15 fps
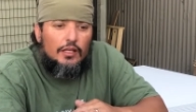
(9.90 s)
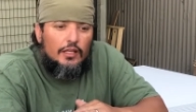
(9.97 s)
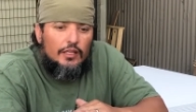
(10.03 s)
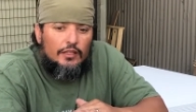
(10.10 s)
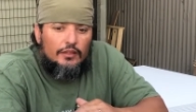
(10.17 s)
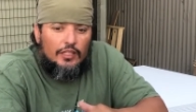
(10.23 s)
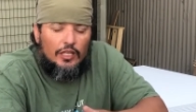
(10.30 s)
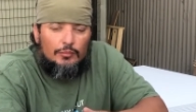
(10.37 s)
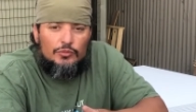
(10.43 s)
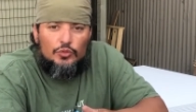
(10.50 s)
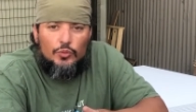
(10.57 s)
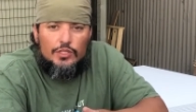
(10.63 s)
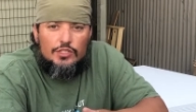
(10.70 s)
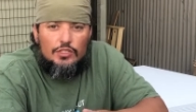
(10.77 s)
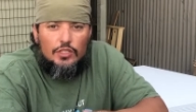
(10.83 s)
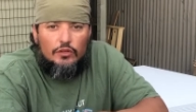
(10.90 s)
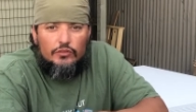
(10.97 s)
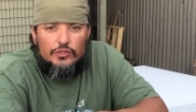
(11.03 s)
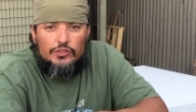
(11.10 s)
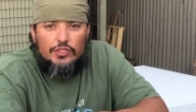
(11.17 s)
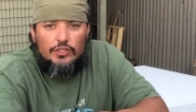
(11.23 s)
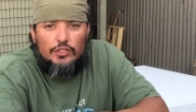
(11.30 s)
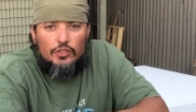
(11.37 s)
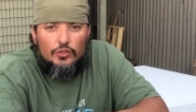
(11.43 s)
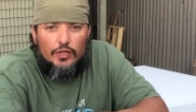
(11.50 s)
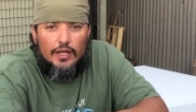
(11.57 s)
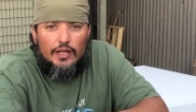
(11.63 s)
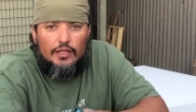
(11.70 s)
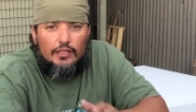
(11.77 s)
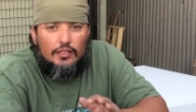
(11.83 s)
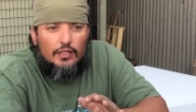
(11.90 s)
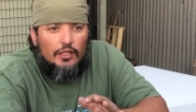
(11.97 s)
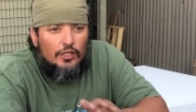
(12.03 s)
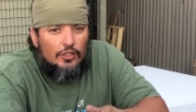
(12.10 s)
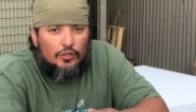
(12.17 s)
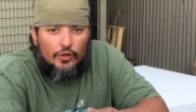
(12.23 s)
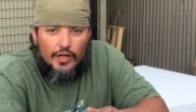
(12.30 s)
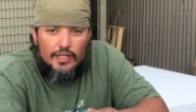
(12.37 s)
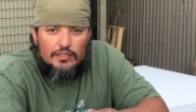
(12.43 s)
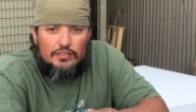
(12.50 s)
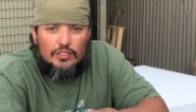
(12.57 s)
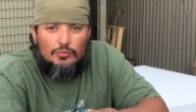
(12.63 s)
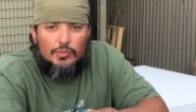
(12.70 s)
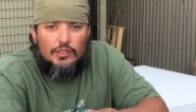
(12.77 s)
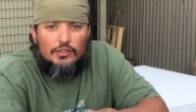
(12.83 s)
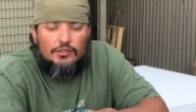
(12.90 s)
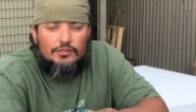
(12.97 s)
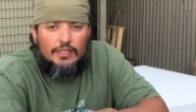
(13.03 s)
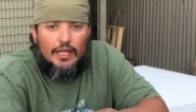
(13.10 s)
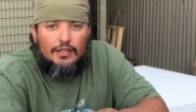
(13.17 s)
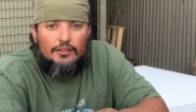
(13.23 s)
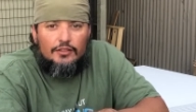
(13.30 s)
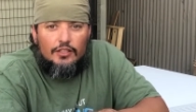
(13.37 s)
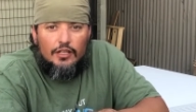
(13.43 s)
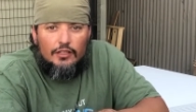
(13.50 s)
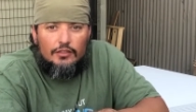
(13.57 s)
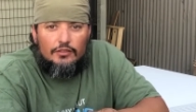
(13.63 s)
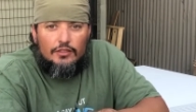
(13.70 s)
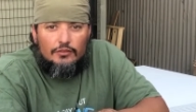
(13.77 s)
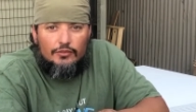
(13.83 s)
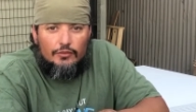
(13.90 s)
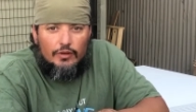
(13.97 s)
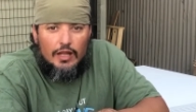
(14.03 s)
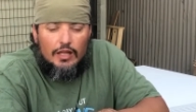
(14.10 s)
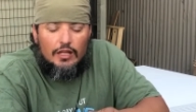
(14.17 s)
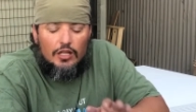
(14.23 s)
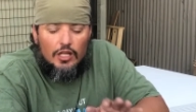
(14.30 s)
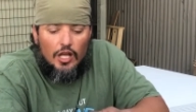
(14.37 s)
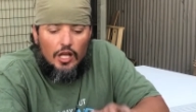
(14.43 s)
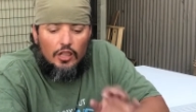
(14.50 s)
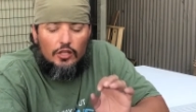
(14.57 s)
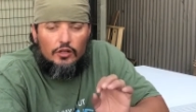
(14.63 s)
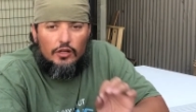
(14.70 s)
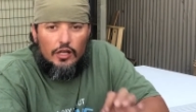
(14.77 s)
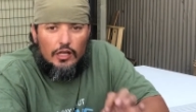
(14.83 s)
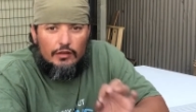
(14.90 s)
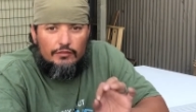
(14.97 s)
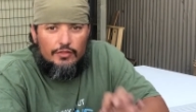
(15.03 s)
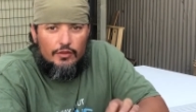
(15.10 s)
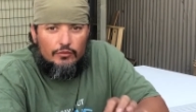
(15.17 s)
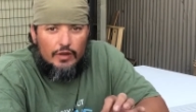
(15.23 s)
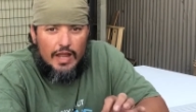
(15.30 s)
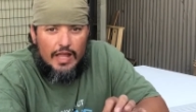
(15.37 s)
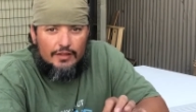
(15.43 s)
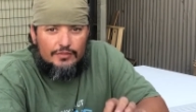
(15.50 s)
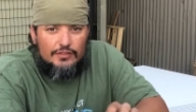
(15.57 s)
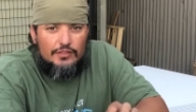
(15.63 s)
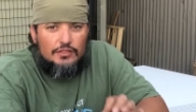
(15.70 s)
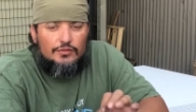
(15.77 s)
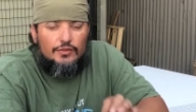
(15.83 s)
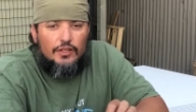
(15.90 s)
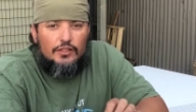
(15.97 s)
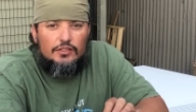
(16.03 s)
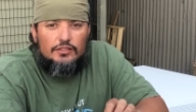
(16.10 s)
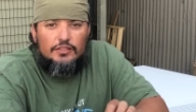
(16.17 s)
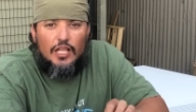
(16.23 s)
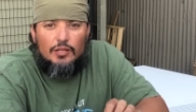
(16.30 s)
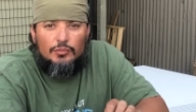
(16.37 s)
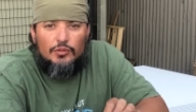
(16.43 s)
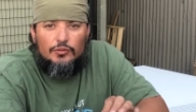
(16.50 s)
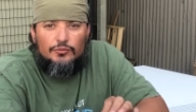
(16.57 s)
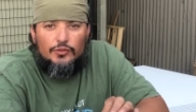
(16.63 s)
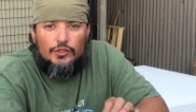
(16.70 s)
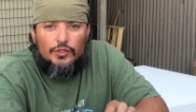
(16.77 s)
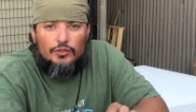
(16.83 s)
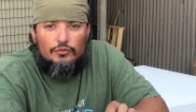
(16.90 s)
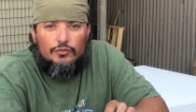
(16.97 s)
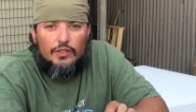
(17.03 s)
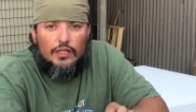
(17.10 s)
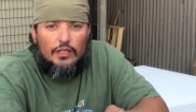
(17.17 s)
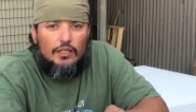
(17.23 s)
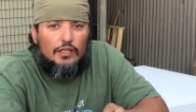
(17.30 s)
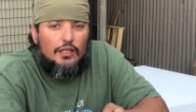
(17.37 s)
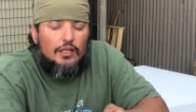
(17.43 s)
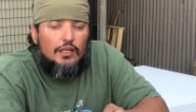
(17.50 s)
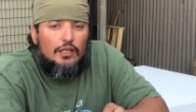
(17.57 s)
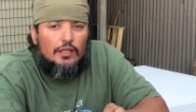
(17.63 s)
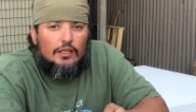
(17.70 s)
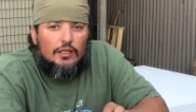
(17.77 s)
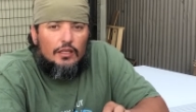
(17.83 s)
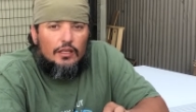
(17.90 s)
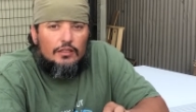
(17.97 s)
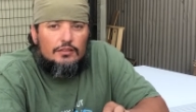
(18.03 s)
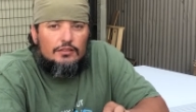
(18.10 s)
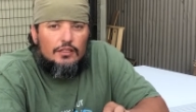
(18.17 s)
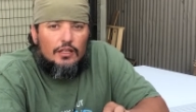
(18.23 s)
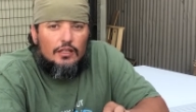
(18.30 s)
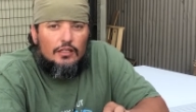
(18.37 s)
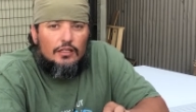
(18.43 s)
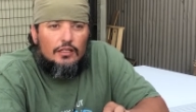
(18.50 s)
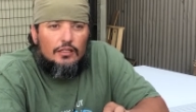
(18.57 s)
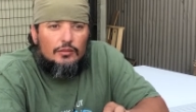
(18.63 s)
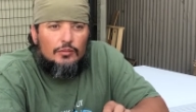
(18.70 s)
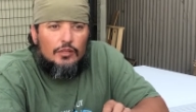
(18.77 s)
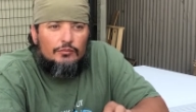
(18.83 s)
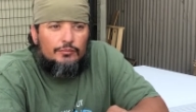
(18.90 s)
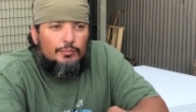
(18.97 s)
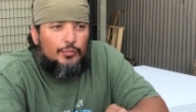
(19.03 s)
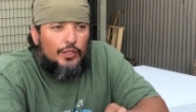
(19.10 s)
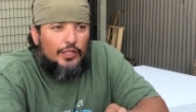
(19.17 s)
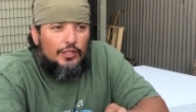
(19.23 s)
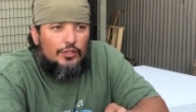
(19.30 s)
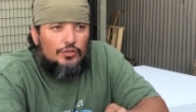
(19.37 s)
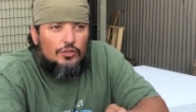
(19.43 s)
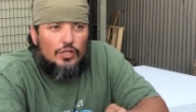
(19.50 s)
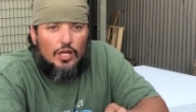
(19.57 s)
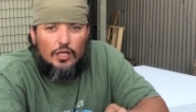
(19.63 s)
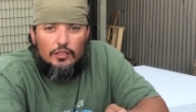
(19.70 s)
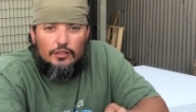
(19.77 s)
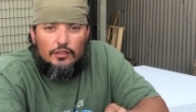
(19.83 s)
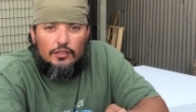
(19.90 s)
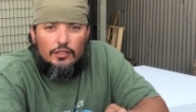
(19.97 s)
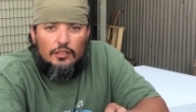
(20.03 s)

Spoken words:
And then I'm switching over to the gray. Gray is gonna be the standard color of the rafts. It's very stable for UV. It's a pretty neutral color,